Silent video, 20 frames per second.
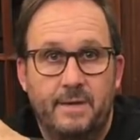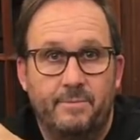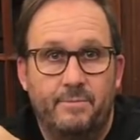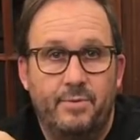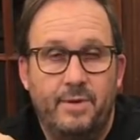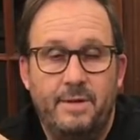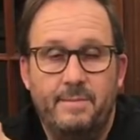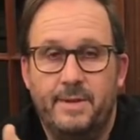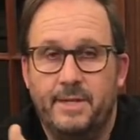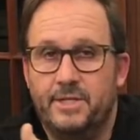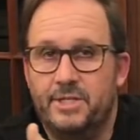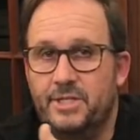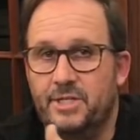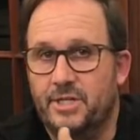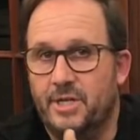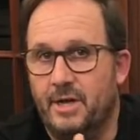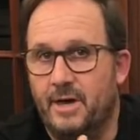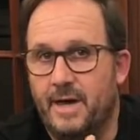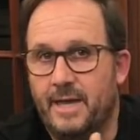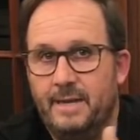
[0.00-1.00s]
pretty much
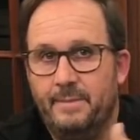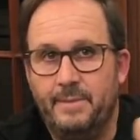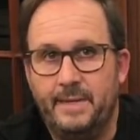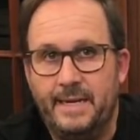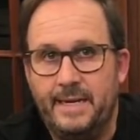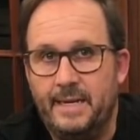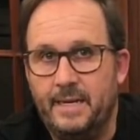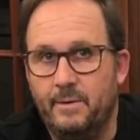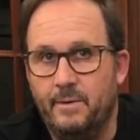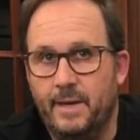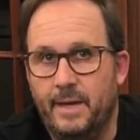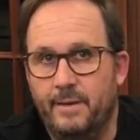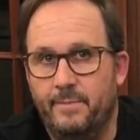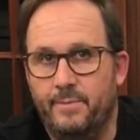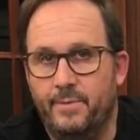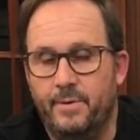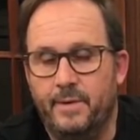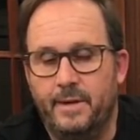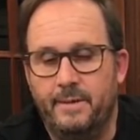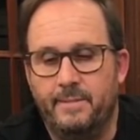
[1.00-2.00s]
China, but anywhere
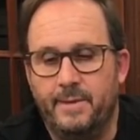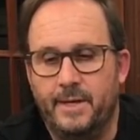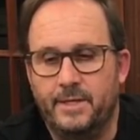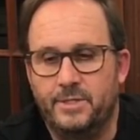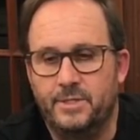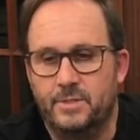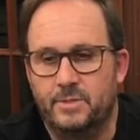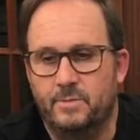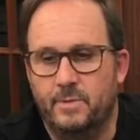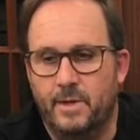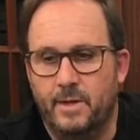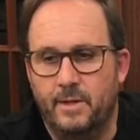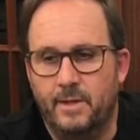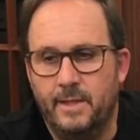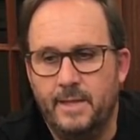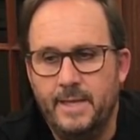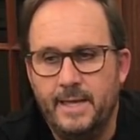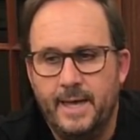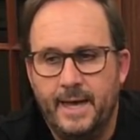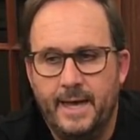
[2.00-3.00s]
pretty much as
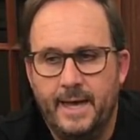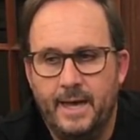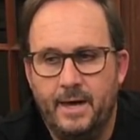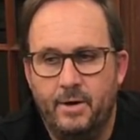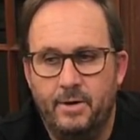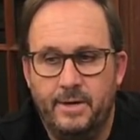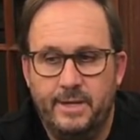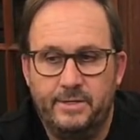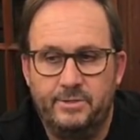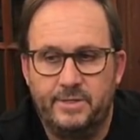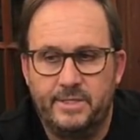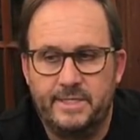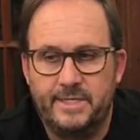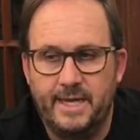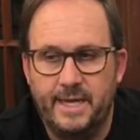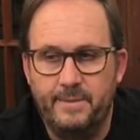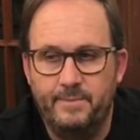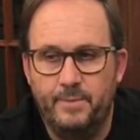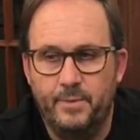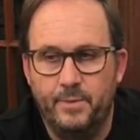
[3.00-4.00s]
well, on electric
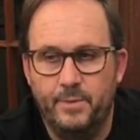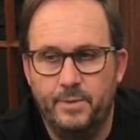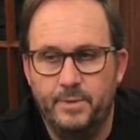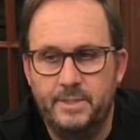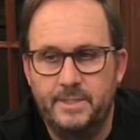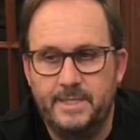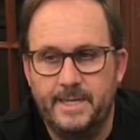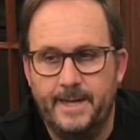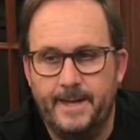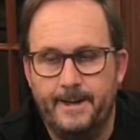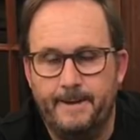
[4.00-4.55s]
skateboards,